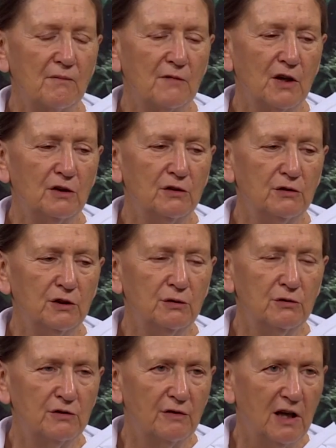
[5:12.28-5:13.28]
you
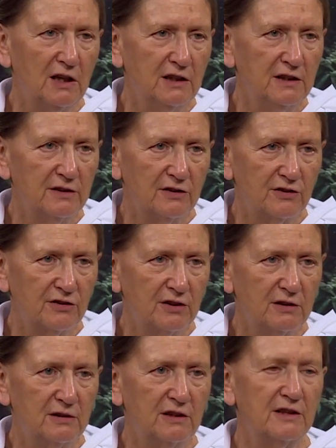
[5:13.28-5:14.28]
use violence.
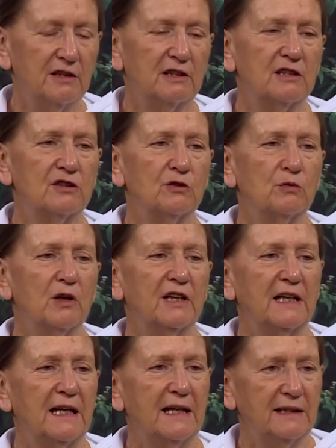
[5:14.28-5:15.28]
I think this is why
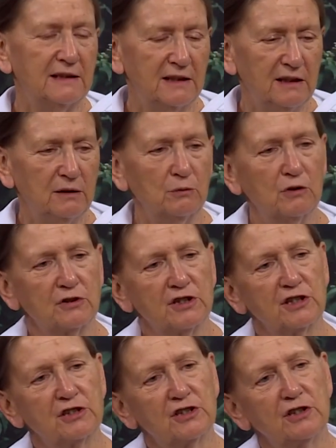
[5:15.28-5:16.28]
Gandhi
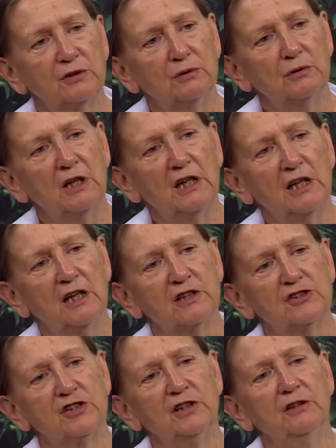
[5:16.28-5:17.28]
wanted to
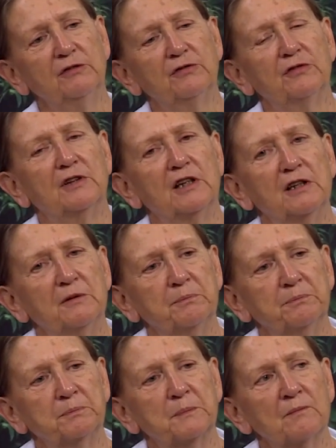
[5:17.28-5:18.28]
achieve the